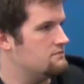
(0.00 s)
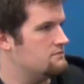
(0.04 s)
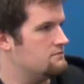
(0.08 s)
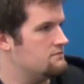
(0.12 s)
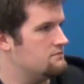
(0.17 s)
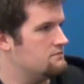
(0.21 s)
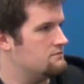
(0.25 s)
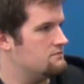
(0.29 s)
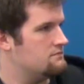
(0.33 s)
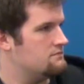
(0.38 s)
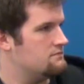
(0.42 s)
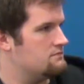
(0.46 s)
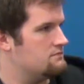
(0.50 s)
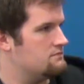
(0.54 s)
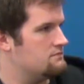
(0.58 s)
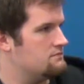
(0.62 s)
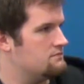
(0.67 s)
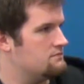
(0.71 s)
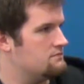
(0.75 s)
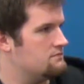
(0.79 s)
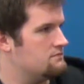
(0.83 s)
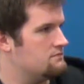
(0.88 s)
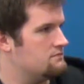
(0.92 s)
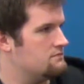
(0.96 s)

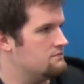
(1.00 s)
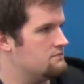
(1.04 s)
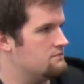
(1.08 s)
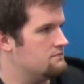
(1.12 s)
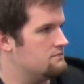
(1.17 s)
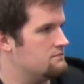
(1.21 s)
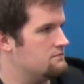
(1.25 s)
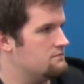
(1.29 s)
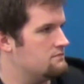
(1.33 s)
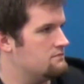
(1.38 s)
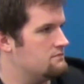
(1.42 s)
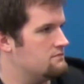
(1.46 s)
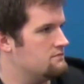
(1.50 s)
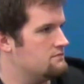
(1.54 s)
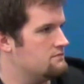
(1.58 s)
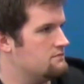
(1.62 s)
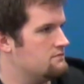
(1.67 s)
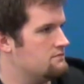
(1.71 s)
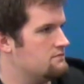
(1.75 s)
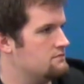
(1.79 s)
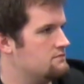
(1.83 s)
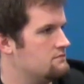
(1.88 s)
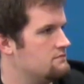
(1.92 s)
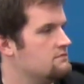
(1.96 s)

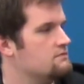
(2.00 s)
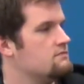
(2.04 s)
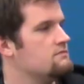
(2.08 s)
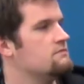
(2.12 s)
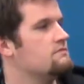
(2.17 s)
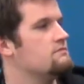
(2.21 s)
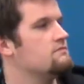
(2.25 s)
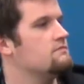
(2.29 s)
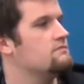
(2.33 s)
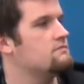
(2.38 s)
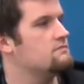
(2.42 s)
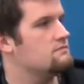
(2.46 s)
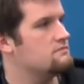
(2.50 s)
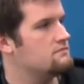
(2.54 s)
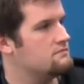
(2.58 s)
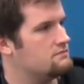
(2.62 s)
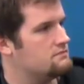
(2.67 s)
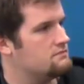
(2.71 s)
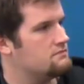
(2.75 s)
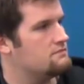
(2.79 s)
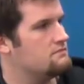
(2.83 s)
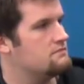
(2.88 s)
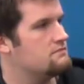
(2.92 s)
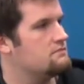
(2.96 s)

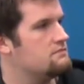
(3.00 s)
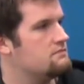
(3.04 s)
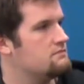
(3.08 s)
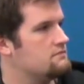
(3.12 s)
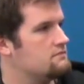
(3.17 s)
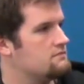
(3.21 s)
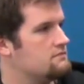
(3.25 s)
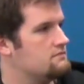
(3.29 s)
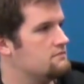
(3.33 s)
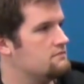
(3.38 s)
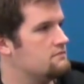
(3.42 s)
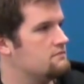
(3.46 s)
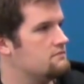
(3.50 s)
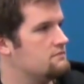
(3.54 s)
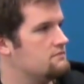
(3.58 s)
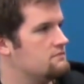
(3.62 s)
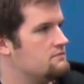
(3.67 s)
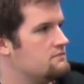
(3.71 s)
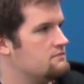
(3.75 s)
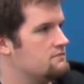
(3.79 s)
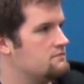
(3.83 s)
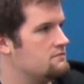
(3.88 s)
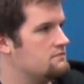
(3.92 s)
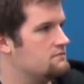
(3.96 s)

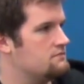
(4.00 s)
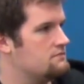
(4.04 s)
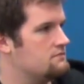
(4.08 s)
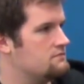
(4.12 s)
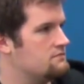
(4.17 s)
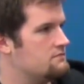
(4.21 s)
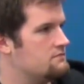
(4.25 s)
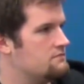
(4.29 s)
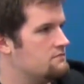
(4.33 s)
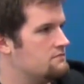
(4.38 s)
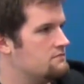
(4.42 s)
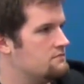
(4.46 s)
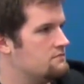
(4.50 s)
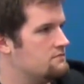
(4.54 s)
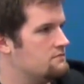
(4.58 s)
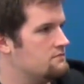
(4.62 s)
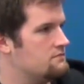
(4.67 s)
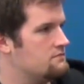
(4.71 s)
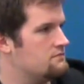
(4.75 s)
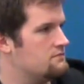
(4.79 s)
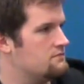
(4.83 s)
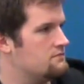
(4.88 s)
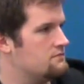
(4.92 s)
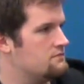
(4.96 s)

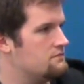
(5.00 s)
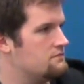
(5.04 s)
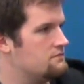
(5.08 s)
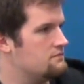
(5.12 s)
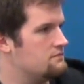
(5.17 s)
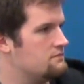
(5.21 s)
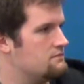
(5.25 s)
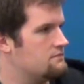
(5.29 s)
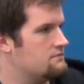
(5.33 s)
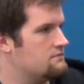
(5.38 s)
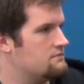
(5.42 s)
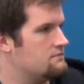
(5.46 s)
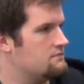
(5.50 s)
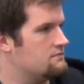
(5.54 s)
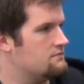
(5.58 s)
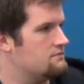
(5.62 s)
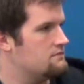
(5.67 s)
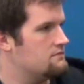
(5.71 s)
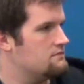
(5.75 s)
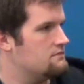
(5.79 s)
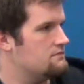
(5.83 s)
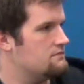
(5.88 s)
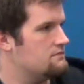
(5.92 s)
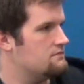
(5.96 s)

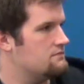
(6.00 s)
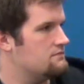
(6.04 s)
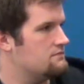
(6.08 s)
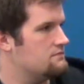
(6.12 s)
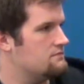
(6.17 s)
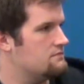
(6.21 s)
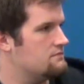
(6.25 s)
The person shown says nothing.